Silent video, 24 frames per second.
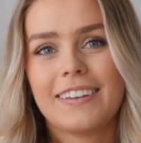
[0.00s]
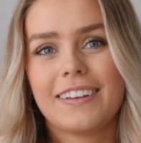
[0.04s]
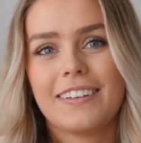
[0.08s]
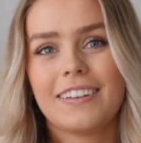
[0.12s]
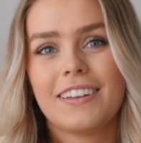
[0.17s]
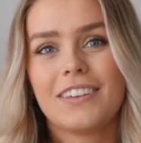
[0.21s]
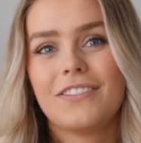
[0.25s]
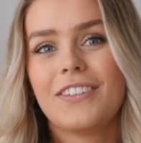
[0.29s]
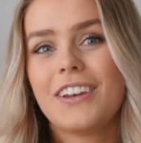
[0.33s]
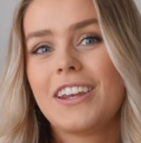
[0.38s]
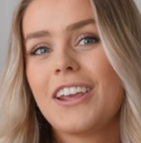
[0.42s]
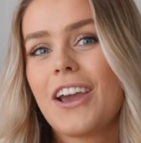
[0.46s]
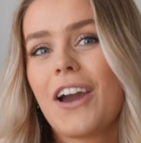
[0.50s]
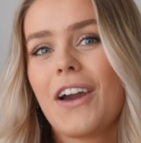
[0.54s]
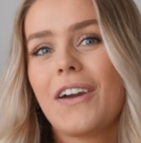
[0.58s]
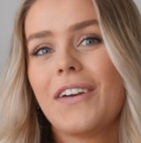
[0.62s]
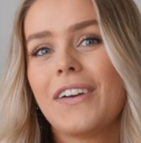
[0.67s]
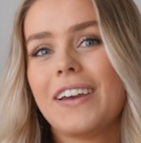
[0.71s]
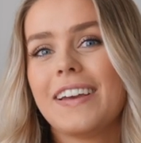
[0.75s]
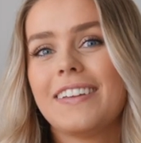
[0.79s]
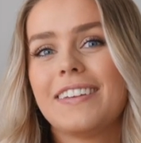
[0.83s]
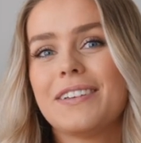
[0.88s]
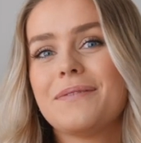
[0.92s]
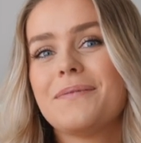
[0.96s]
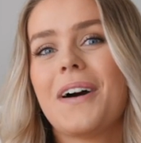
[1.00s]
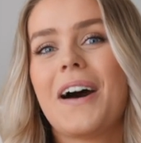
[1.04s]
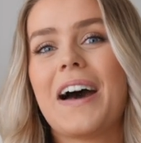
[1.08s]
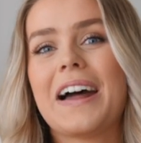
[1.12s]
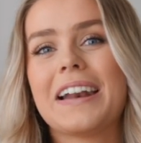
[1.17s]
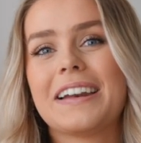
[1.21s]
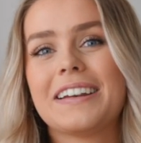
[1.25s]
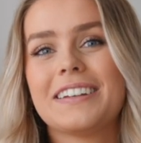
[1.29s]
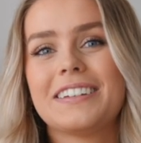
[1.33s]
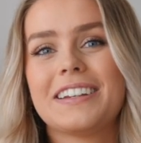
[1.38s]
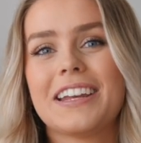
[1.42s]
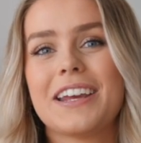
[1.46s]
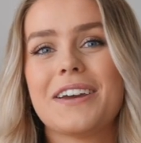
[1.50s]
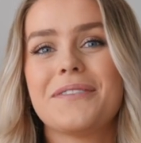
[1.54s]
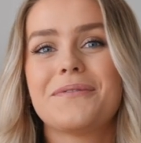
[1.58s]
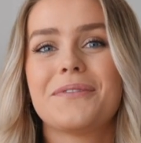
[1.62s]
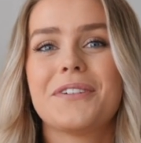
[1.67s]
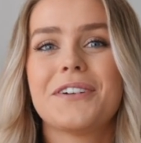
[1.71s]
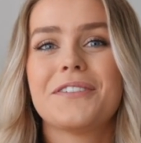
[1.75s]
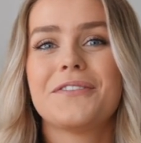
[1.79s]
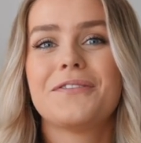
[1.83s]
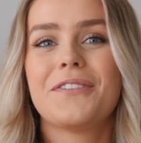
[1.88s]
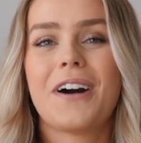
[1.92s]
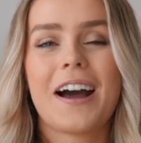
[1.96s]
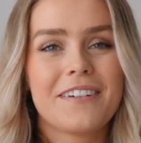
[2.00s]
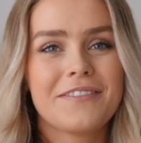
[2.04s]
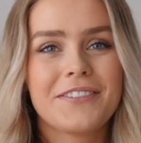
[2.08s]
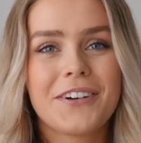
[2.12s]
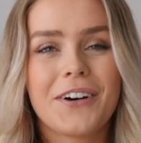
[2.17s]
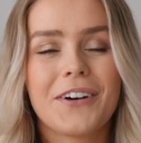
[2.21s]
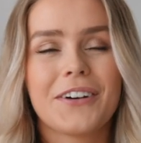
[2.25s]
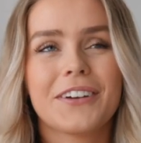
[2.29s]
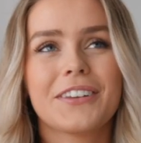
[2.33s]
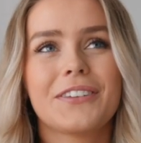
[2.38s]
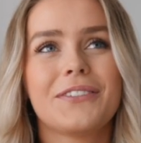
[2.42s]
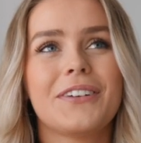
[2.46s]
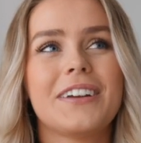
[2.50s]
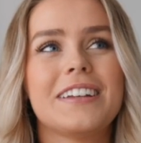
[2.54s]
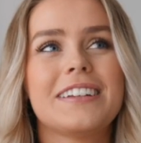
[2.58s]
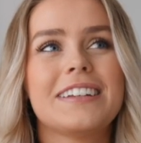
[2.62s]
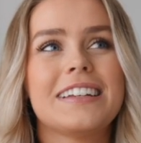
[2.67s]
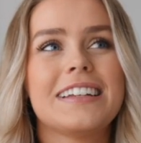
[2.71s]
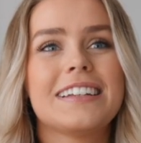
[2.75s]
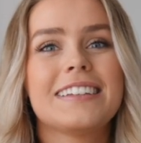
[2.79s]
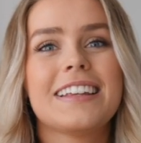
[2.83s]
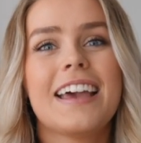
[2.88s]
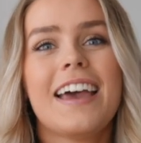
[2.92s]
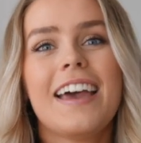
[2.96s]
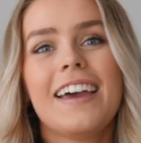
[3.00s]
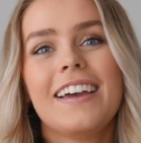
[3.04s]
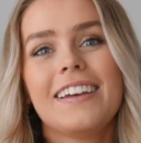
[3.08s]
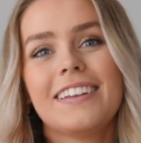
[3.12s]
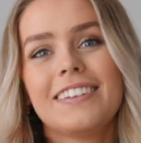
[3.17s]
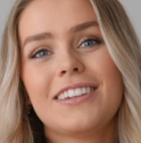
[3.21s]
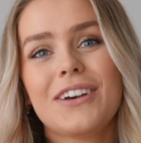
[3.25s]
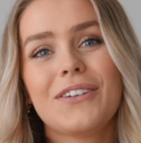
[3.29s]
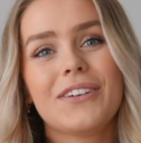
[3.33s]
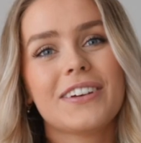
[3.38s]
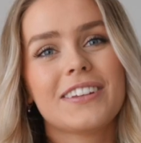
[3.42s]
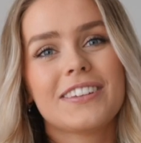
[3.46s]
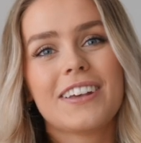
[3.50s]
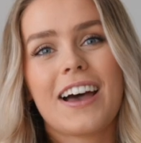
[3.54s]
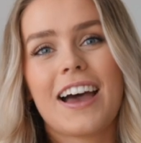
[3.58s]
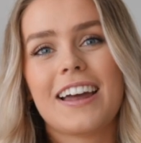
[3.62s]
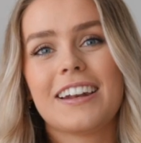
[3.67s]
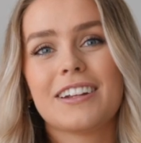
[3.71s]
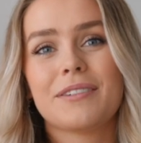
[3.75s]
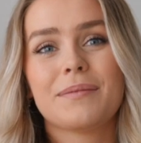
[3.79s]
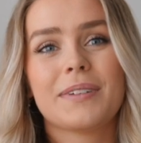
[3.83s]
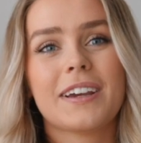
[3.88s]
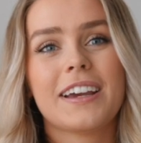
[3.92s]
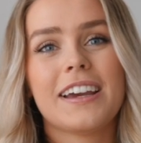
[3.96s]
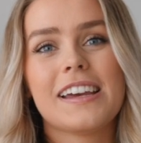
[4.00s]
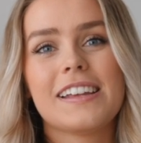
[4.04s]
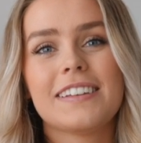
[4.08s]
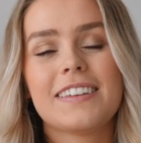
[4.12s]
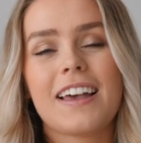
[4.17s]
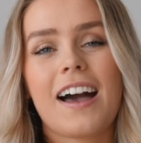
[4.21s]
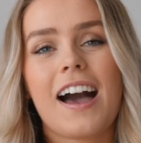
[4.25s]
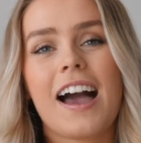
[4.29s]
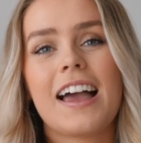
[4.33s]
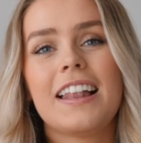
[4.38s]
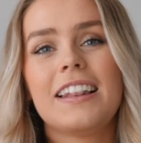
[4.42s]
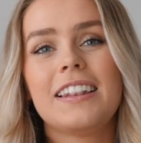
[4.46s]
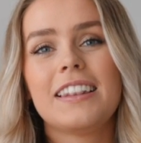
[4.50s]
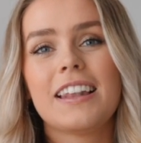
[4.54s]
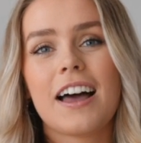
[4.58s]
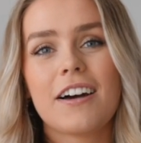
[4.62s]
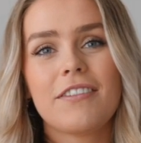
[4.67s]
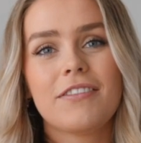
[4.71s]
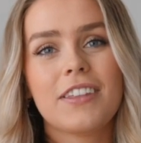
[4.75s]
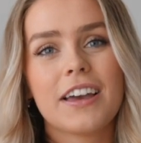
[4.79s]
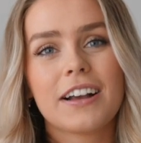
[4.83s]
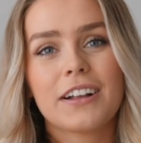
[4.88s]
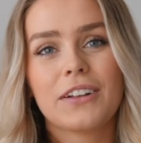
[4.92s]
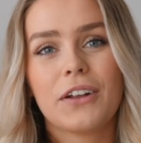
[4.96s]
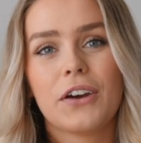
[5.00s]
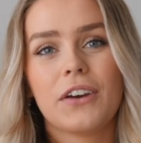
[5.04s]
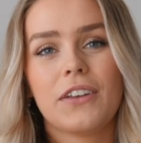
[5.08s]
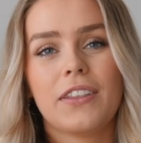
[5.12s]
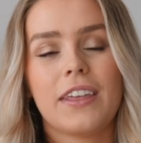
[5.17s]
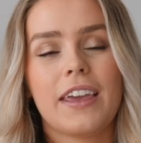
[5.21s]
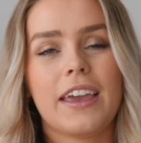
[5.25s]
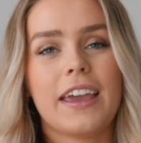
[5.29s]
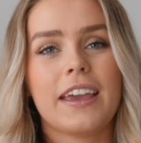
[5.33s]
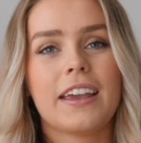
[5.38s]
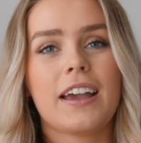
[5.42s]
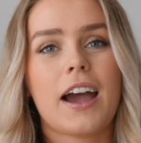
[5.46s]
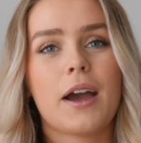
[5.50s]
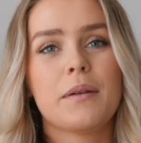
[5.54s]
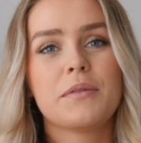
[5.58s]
So this video is in partnership with White Fox, which is so exciting because I love their clothing.